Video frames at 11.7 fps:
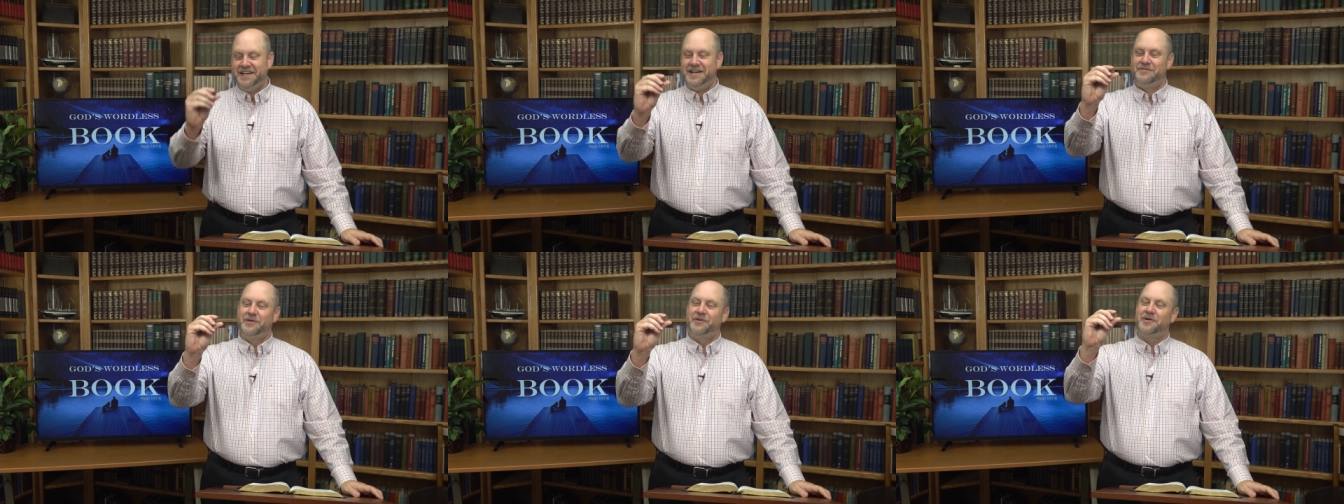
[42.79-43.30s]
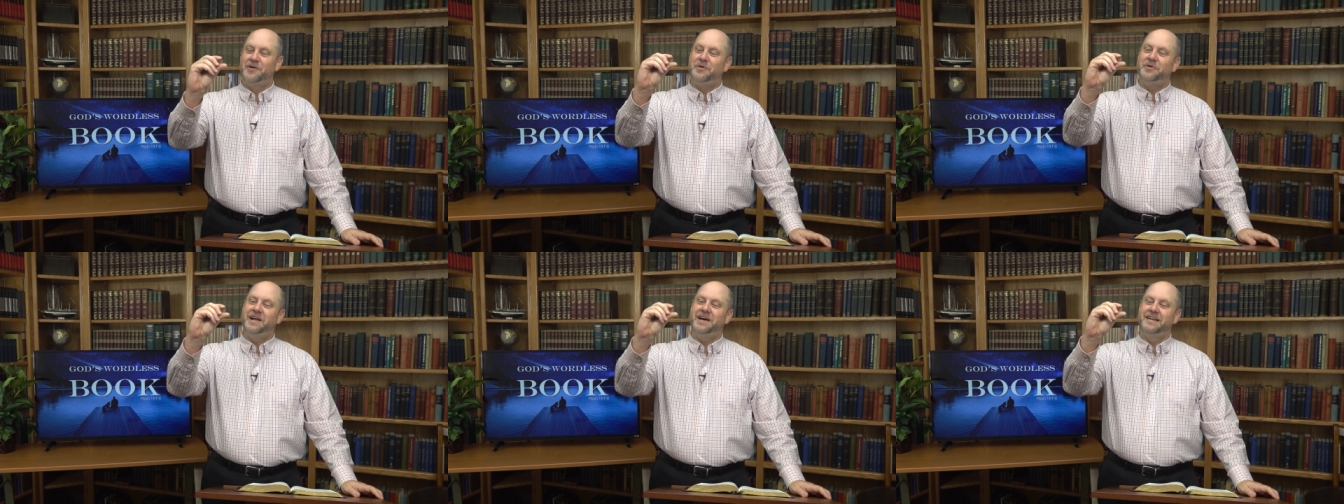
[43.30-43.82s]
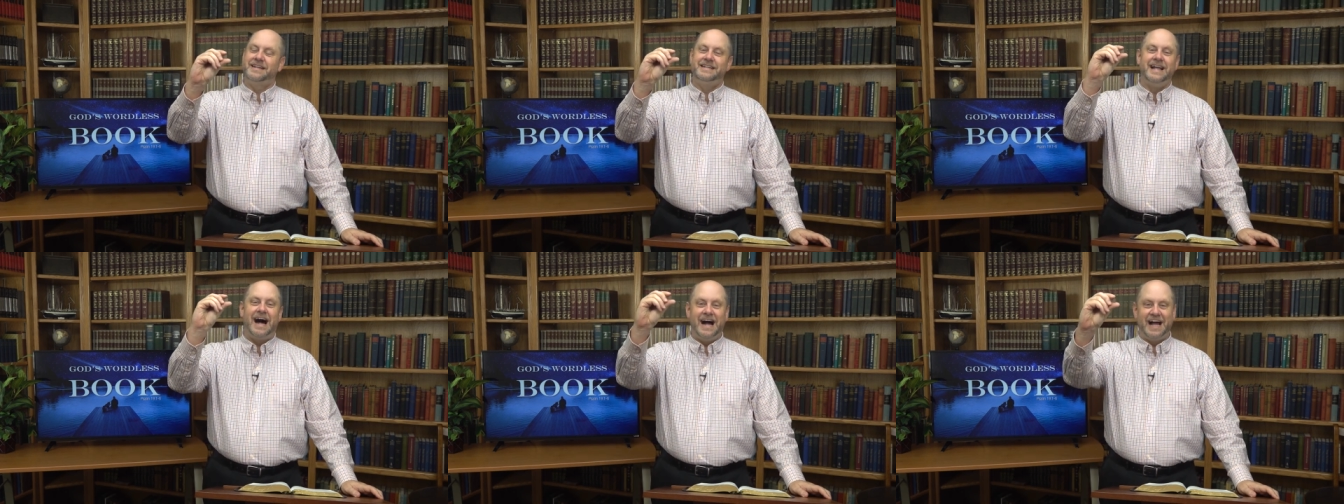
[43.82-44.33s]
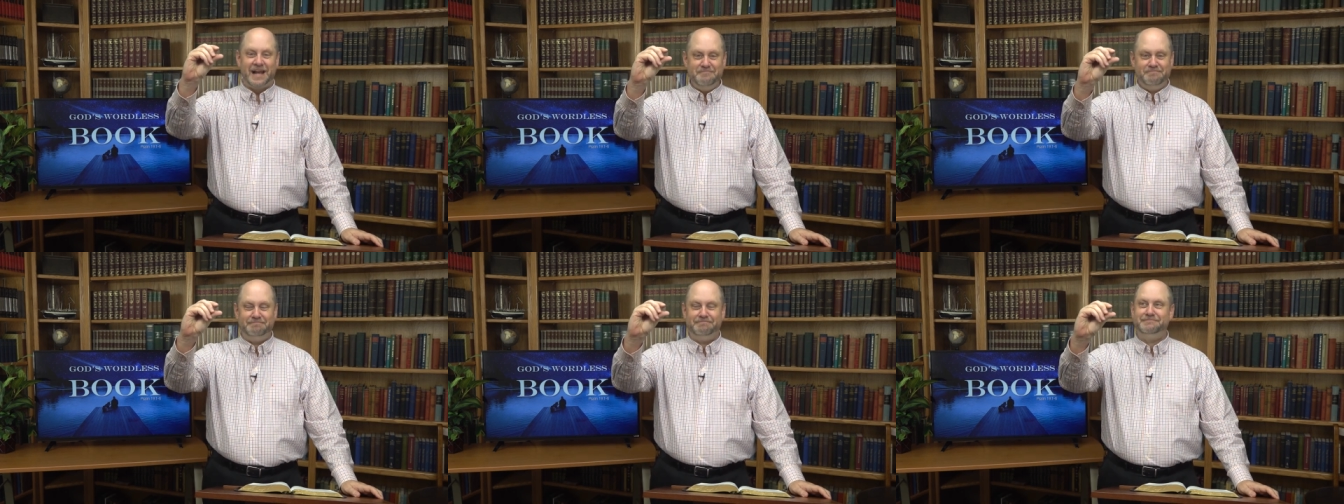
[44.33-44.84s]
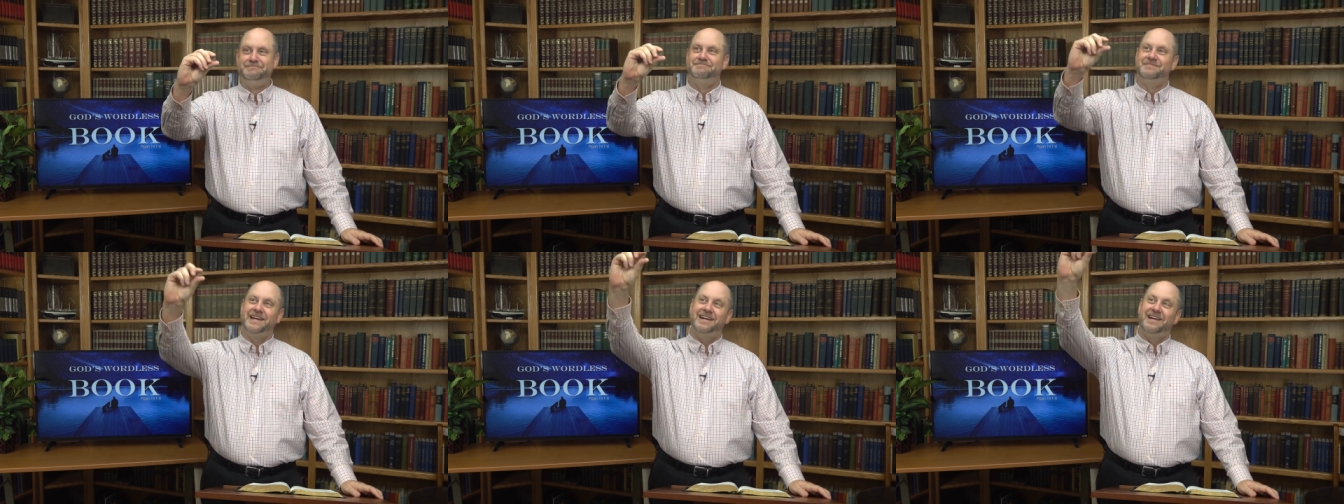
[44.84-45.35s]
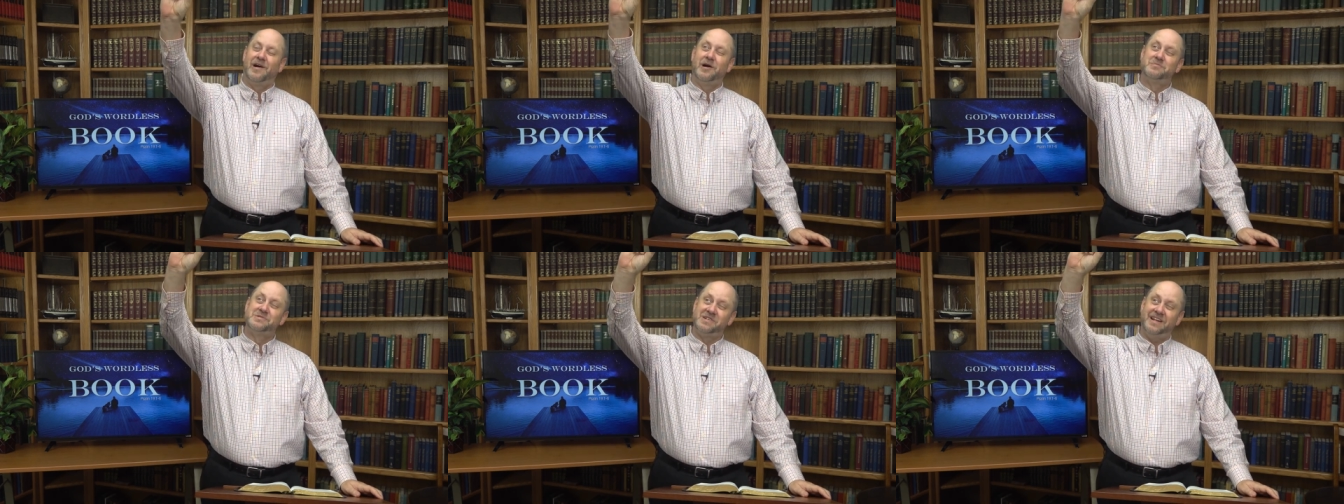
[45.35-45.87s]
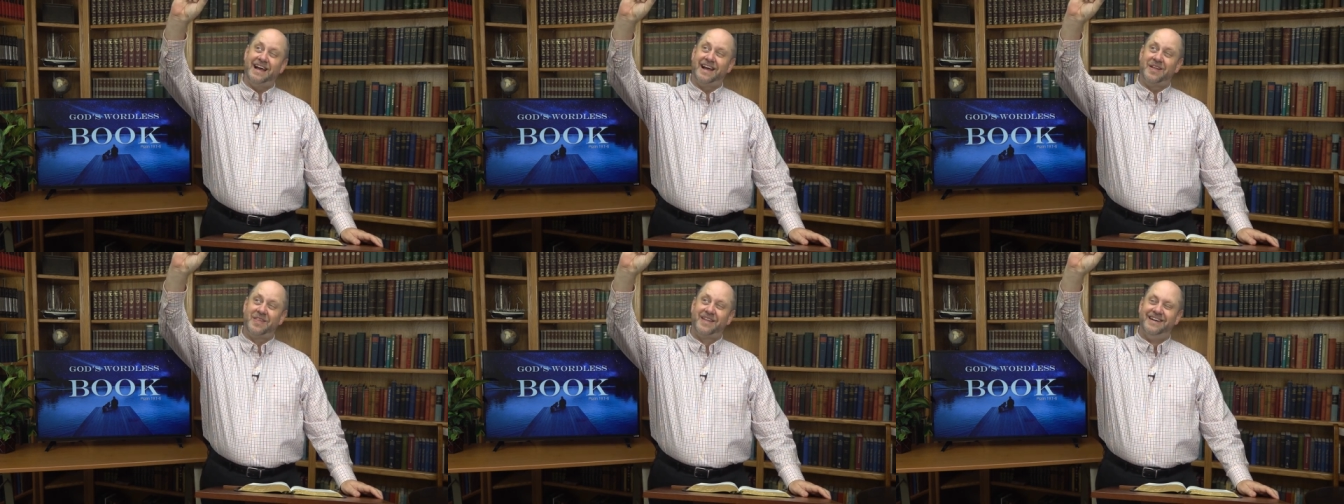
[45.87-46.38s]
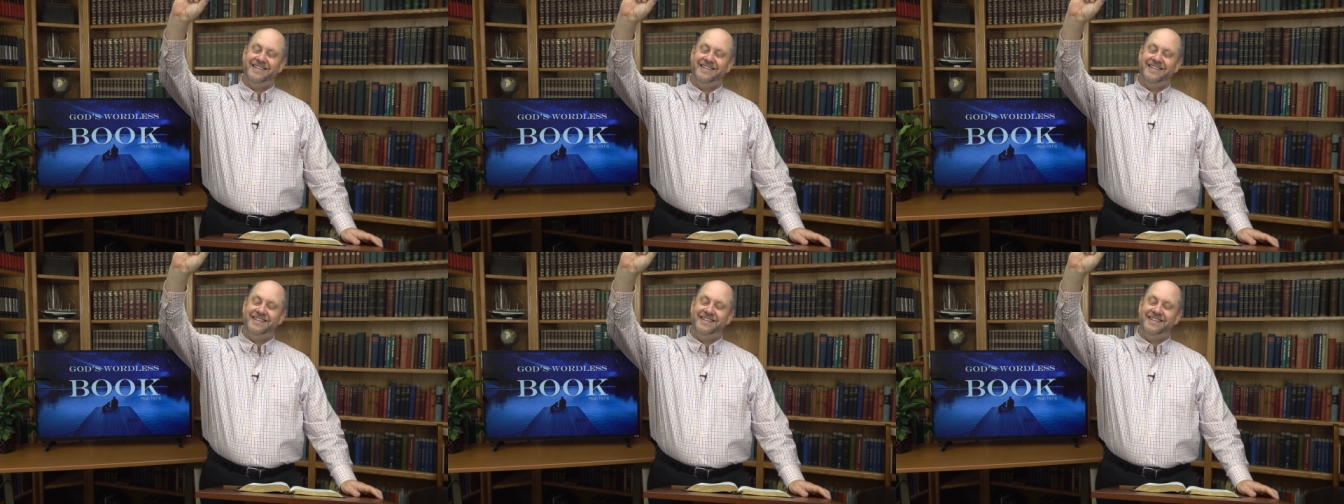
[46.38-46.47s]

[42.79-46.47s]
If we were to hold out a dime at arm's length,